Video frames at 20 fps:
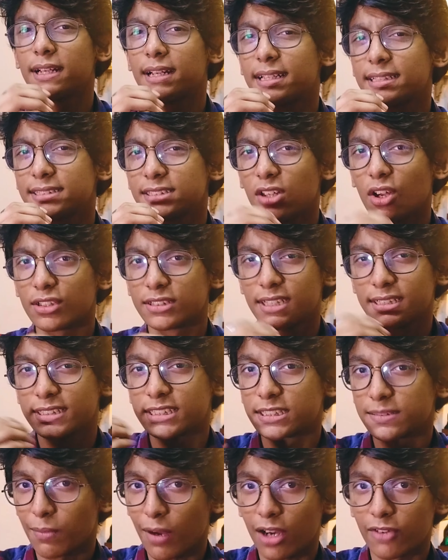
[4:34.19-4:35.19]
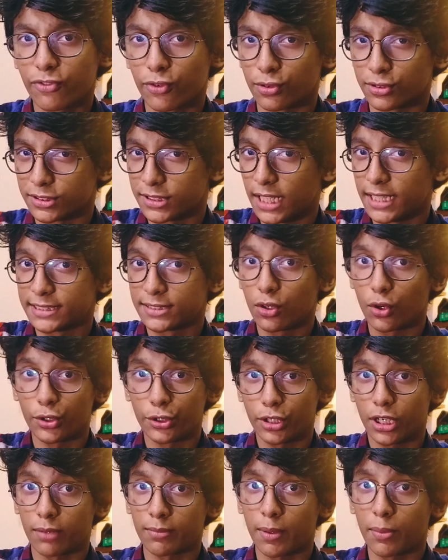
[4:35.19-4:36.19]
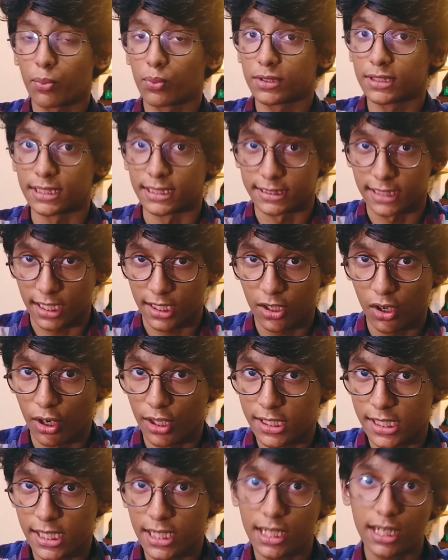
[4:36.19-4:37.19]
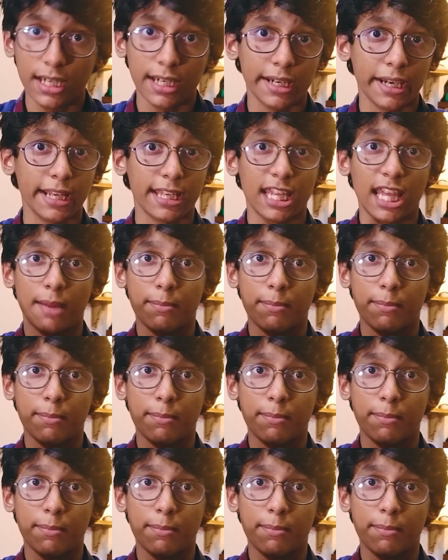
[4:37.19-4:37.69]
But it is not just smartphones that is going to come up with this technology.